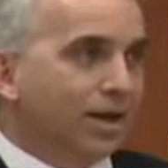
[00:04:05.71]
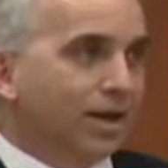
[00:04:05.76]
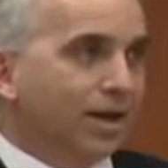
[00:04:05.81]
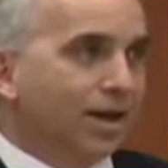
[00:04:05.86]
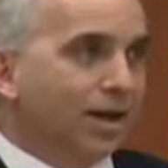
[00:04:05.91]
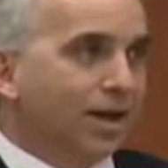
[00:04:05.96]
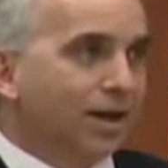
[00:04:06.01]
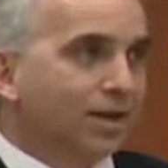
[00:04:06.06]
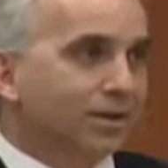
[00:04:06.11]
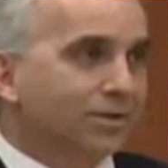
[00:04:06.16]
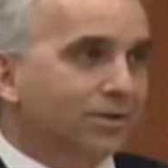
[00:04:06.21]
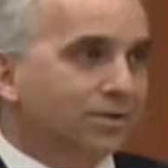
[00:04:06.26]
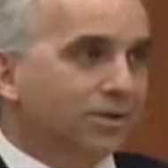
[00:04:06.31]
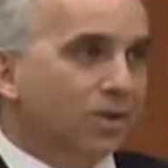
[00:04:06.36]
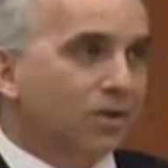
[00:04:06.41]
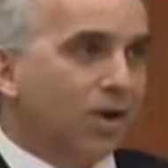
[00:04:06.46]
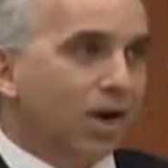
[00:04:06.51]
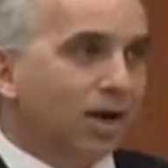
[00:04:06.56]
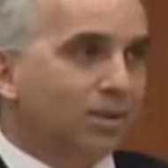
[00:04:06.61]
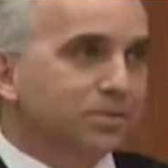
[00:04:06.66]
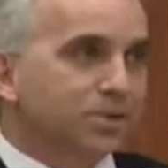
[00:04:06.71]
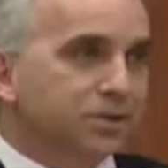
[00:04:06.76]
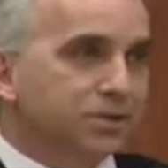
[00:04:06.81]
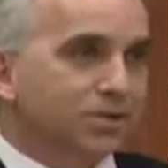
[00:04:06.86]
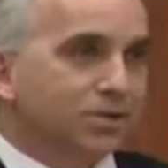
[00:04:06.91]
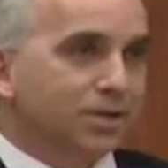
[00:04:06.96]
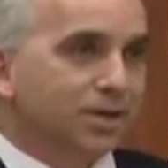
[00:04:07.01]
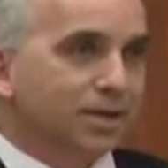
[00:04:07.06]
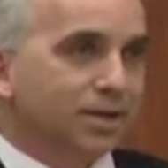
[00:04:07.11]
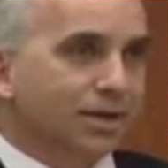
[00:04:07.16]
And so I'm
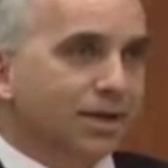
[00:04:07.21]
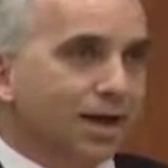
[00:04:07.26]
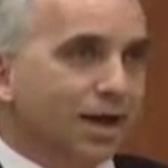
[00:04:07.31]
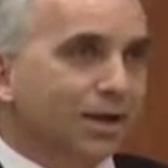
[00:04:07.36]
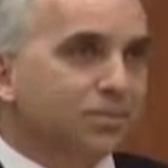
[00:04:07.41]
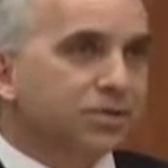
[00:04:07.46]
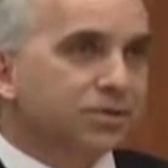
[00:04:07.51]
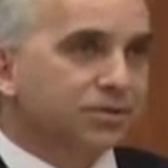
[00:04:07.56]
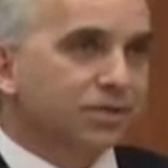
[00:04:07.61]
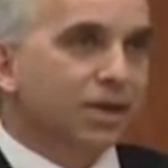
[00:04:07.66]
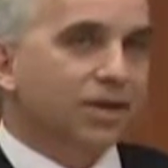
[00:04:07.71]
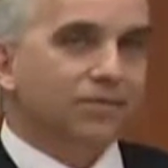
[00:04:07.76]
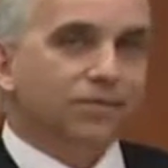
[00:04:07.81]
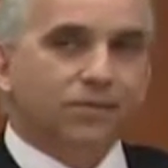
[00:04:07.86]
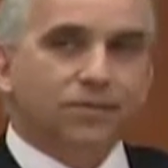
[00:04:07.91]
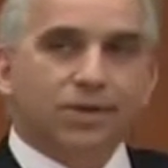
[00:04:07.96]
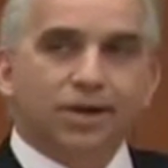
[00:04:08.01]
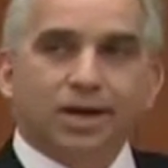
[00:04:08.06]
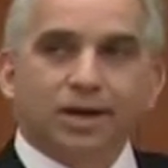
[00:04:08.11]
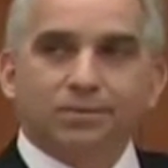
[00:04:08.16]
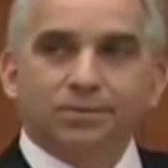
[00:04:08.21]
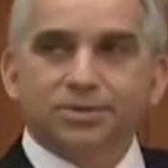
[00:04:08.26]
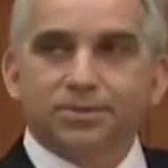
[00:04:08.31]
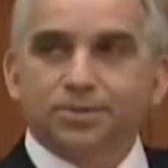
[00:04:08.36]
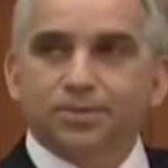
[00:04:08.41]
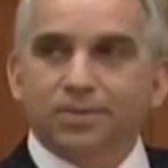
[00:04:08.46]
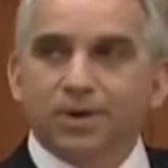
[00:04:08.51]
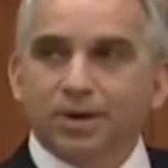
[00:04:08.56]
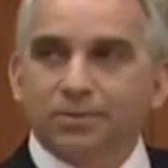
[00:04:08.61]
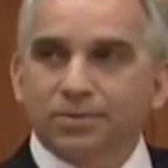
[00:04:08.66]
just thankful that I
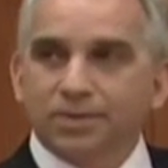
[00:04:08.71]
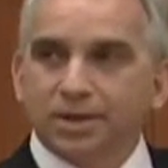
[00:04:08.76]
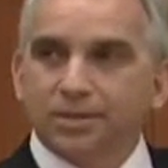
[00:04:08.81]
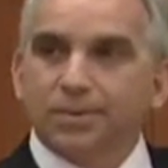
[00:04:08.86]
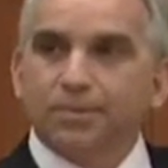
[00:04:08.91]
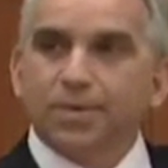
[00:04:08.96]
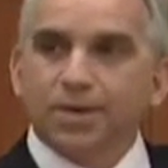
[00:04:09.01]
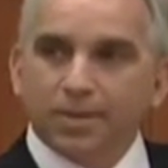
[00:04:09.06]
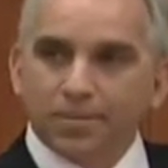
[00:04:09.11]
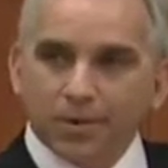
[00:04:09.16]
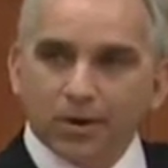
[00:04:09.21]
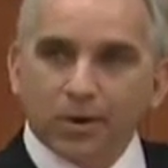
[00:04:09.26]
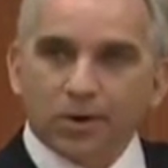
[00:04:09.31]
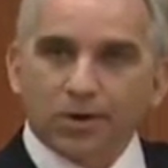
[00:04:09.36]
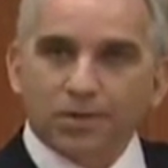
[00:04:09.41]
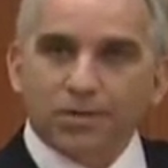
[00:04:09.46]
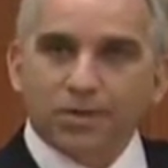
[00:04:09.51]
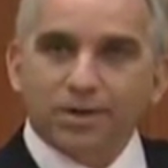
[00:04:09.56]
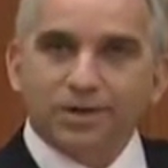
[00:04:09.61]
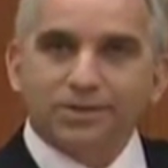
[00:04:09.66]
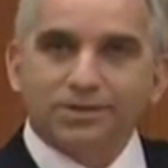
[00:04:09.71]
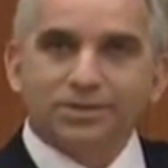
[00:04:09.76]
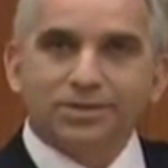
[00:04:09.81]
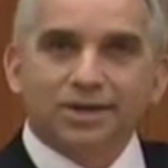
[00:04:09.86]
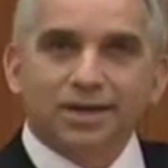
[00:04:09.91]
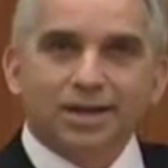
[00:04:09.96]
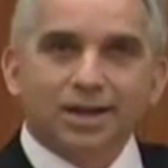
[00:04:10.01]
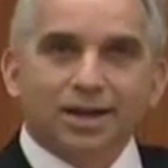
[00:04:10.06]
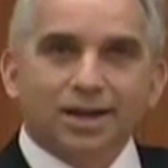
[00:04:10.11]
was able to be a part of this.